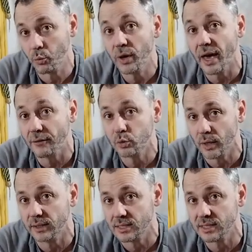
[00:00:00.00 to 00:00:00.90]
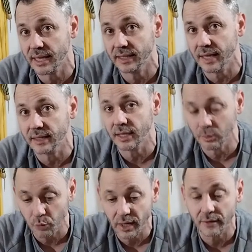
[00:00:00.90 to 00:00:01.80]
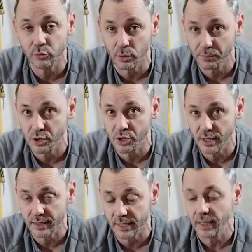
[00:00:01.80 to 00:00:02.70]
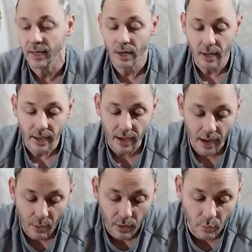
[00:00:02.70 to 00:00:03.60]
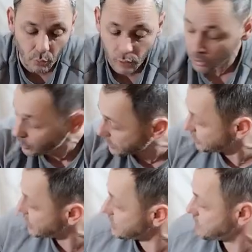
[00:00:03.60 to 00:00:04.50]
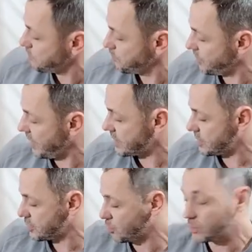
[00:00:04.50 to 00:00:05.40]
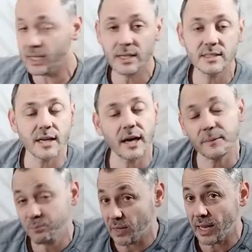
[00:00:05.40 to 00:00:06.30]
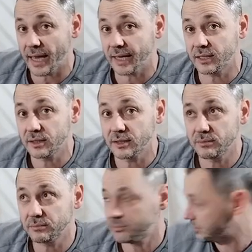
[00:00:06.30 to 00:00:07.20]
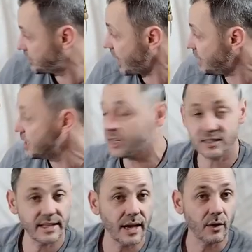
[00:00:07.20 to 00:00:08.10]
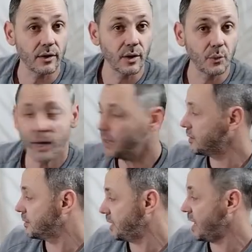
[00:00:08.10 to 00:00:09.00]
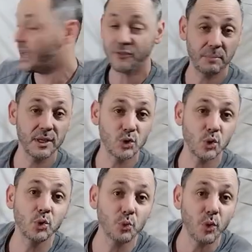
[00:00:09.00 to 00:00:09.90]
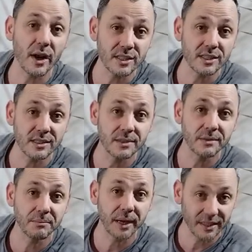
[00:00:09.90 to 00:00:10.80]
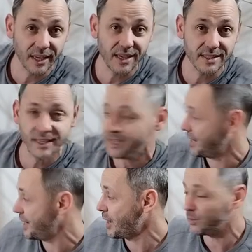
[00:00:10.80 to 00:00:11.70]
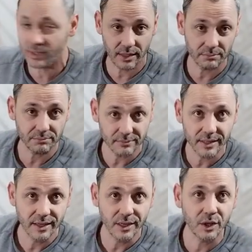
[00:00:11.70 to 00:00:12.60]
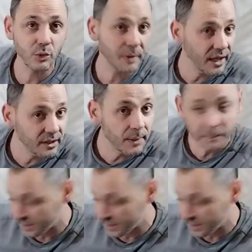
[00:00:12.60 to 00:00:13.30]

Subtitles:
we have to understand that, and we have to appreciate that. Look at these dates. So these are like 10 years now. Well, they have been chewed once by Daisy, and now they are recuperating.